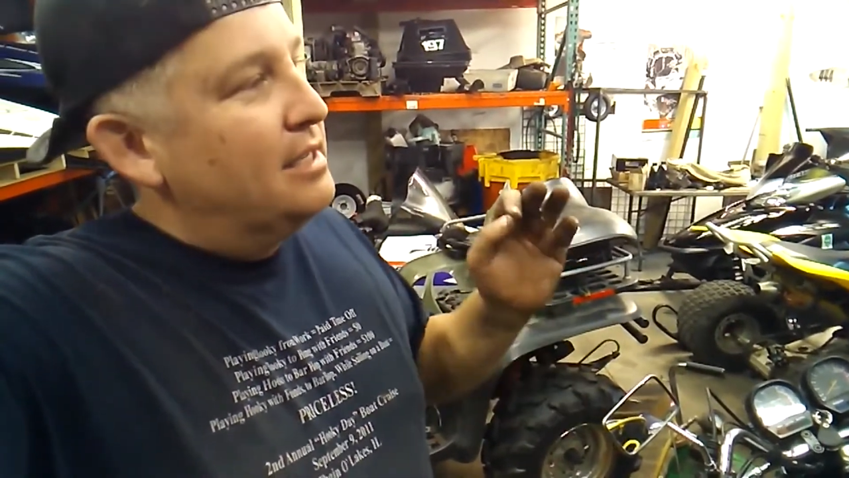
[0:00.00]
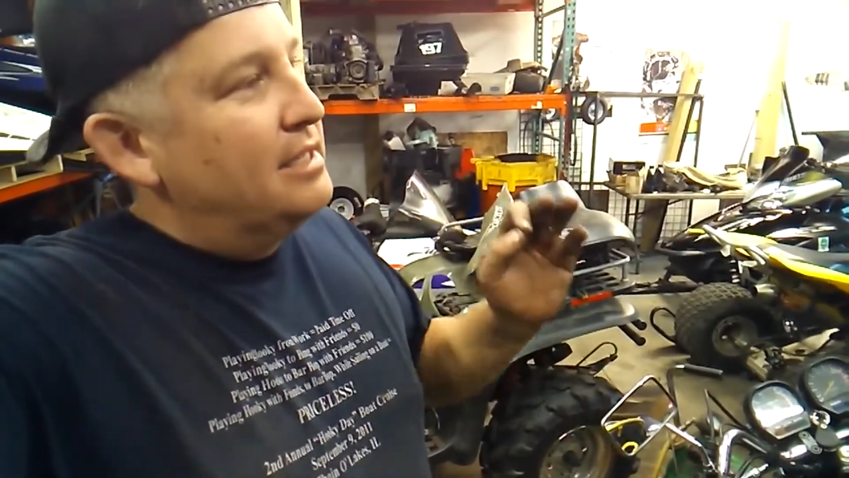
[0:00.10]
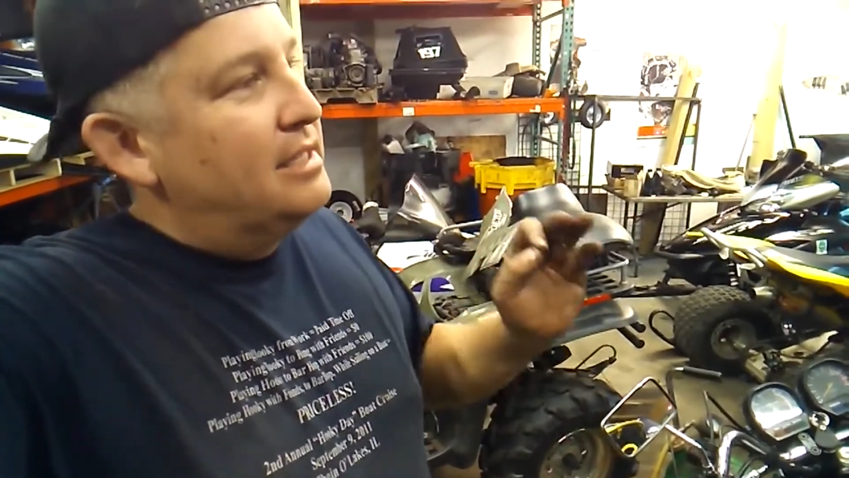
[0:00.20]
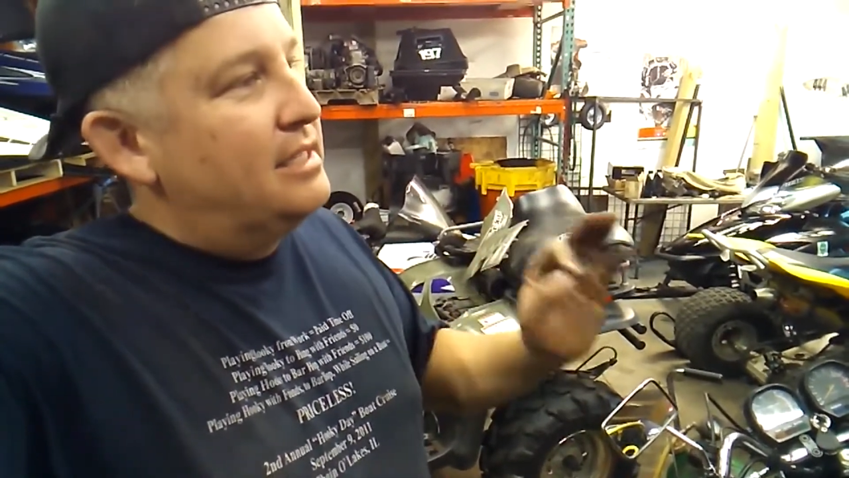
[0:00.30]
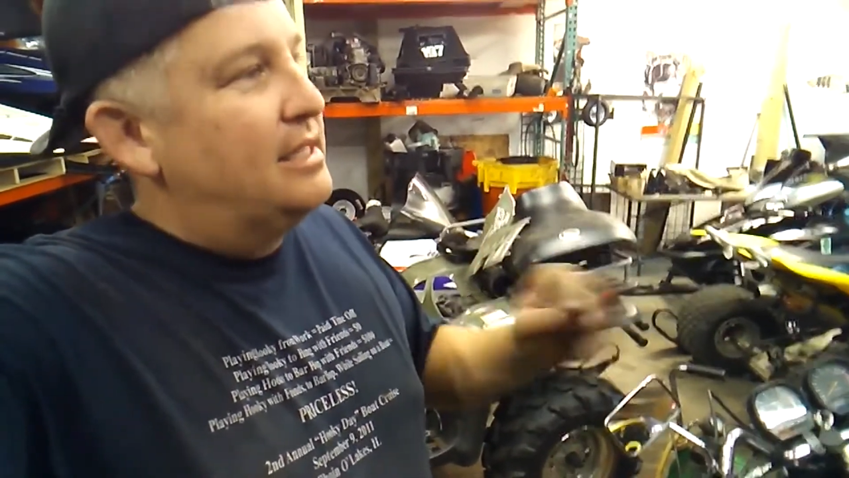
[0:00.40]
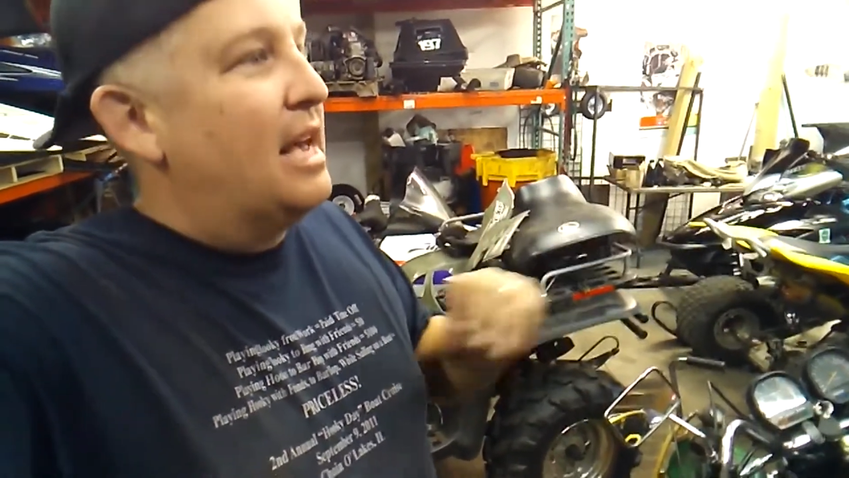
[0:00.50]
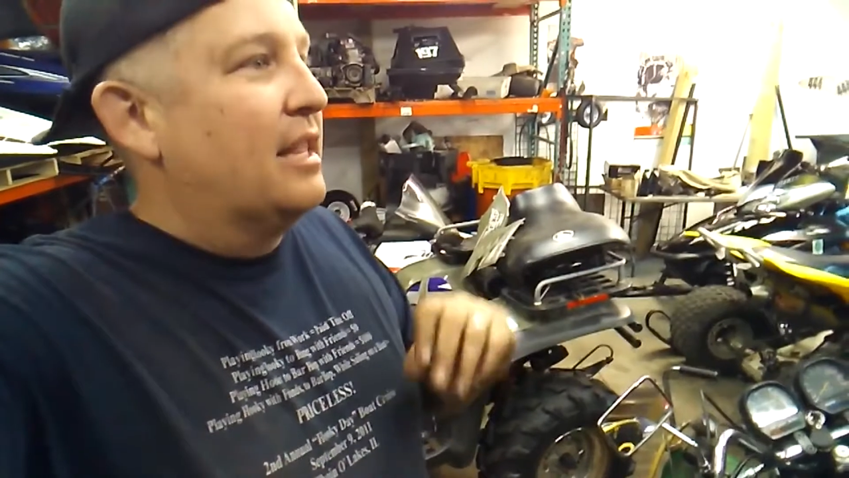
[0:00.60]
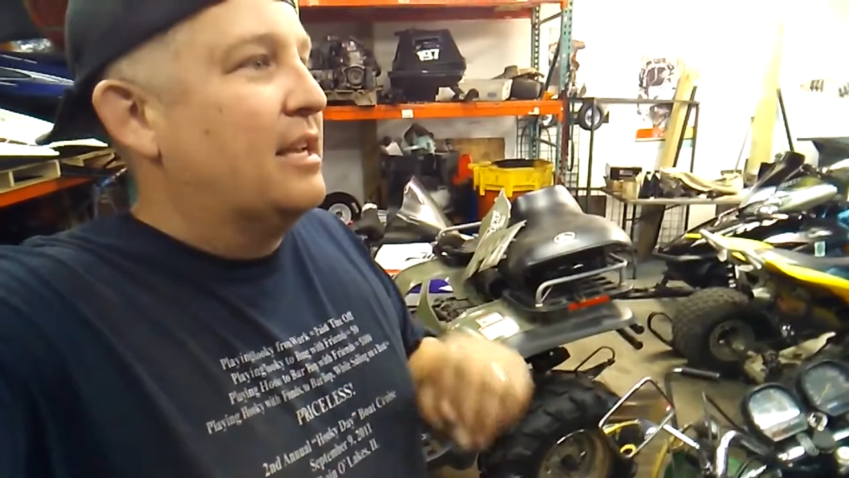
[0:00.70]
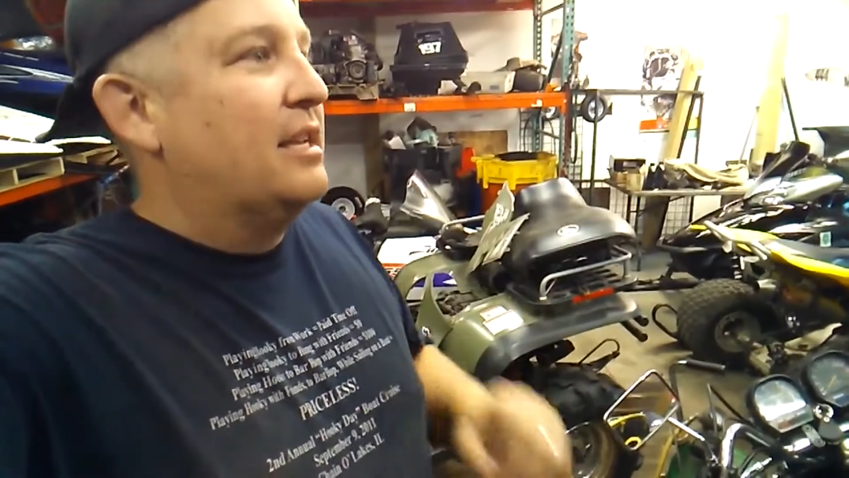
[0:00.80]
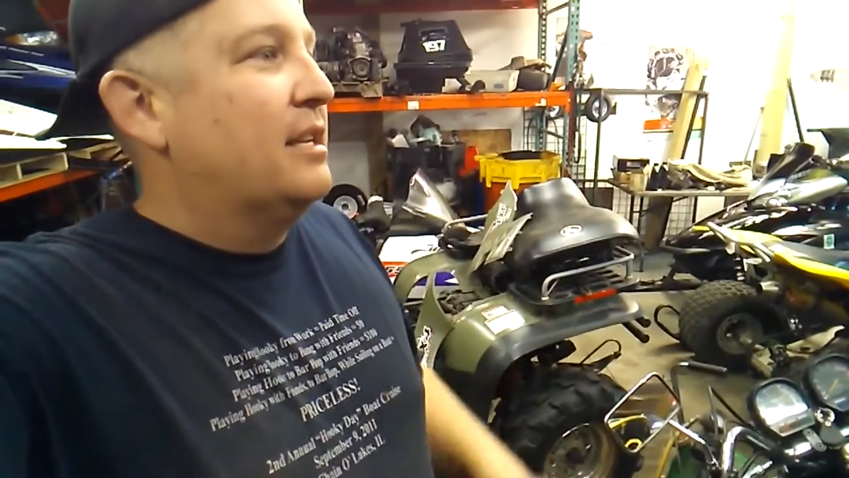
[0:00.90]

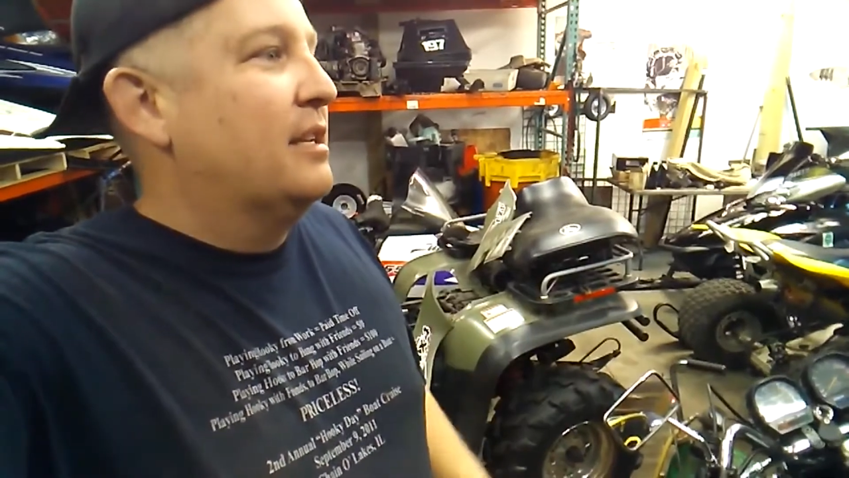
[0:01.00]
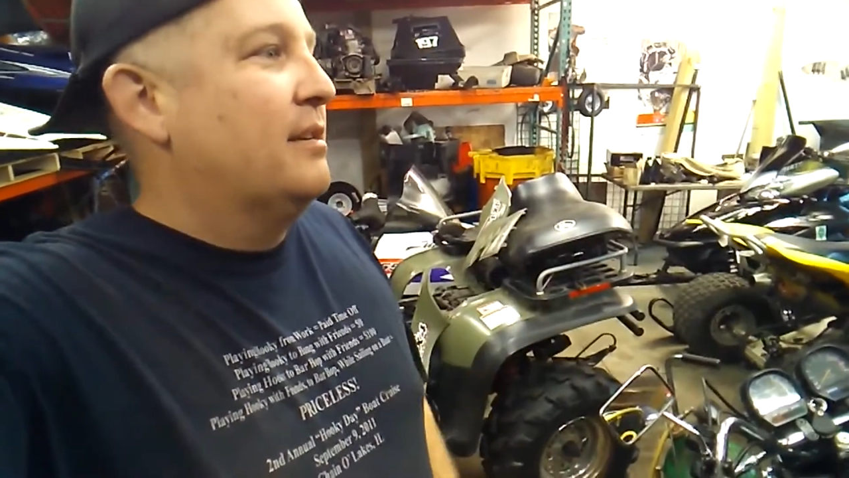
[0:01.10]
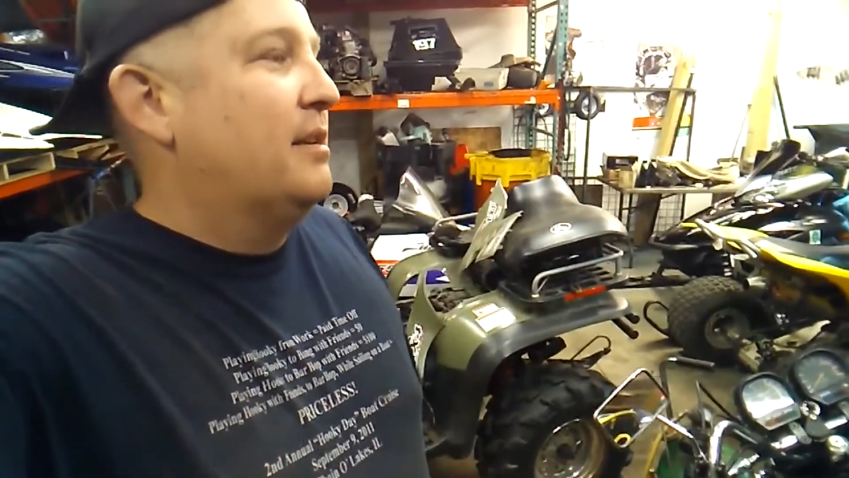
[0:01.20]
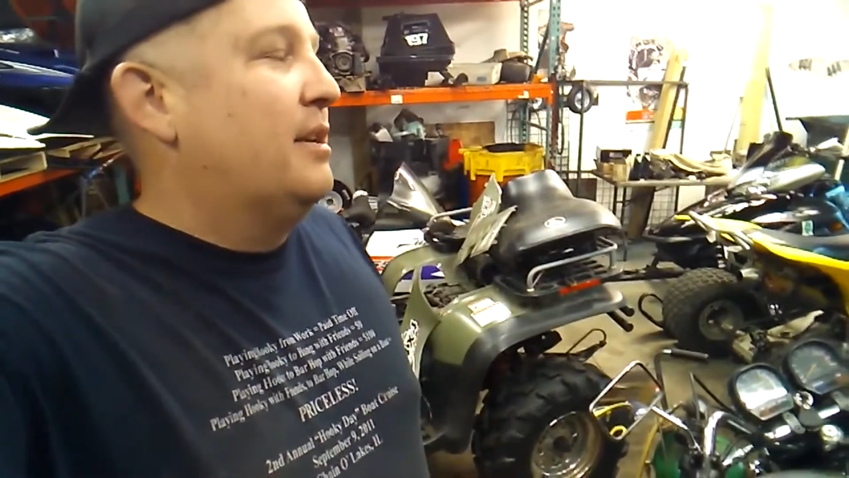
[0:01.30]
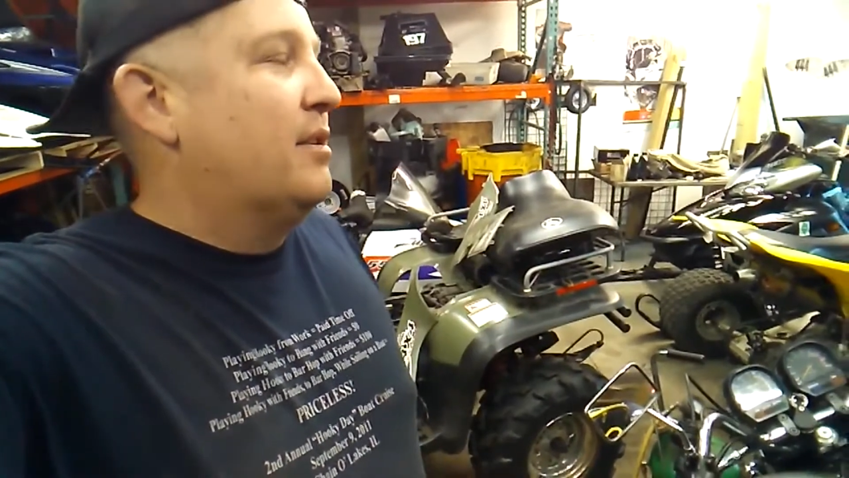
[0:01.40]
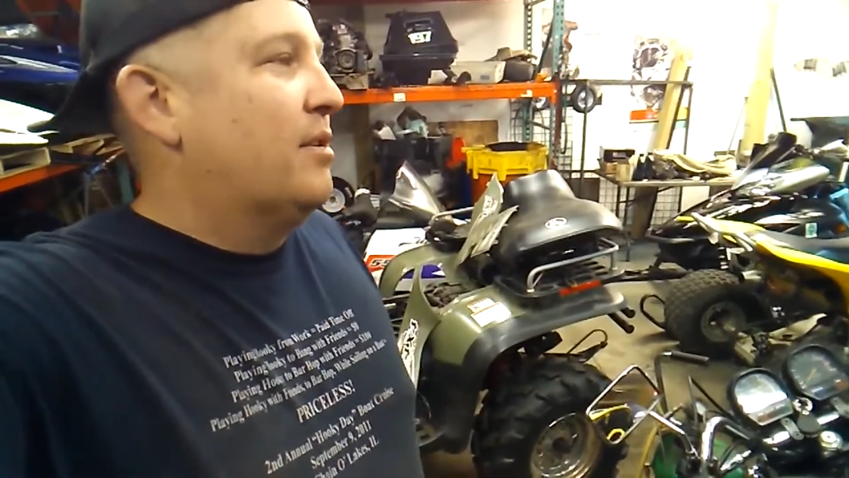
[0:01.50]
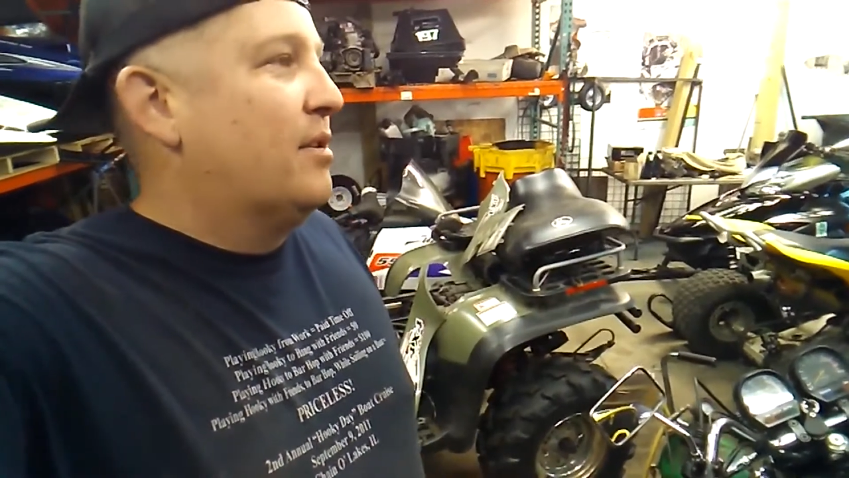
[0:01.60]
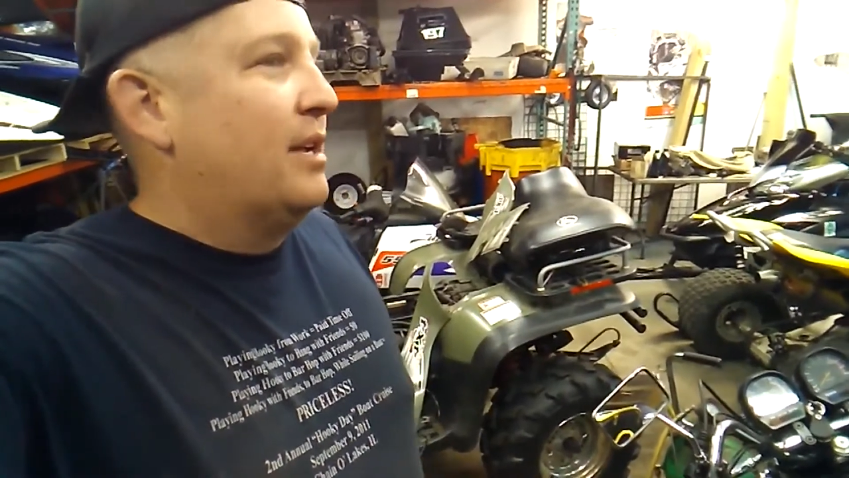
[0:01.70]
Sell it either